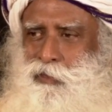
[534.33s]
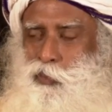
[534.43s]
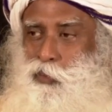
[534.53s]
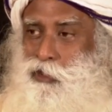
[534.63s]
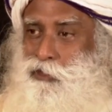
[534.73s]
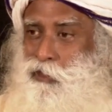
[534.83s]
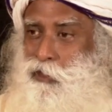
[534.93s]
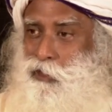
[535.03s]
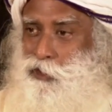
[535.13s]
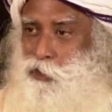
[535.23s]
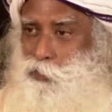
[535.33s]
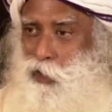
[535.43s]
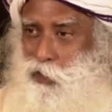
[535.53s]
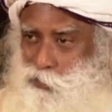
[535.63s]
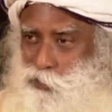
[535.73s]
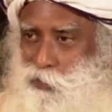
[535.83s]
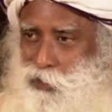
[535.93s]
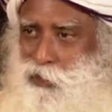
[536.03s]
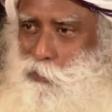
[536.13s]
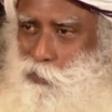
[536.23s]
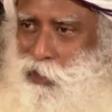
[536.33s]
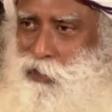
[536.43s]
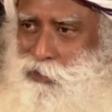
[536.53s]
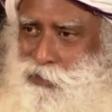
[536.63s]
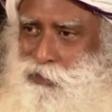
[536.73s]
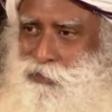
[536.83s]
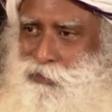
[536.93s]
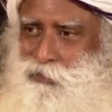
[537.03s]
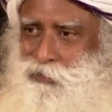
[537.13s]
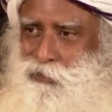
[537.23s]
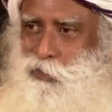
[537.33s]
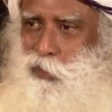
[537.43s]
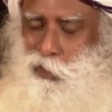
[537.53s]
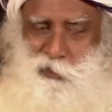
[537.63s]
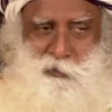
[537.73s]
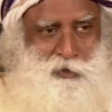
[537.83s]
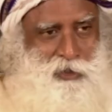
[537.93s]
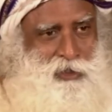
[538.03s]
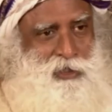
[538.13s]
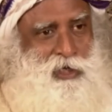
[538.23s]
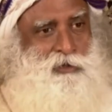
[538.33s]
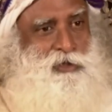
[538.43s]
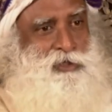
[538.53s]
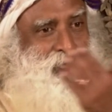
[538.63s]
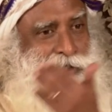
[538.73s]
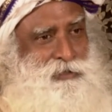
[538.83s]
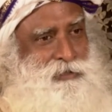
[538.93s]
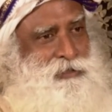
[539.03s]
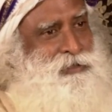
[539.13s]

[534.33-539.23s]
What is the hardship? Are you spinning the planet? Are you pushing it around the sun?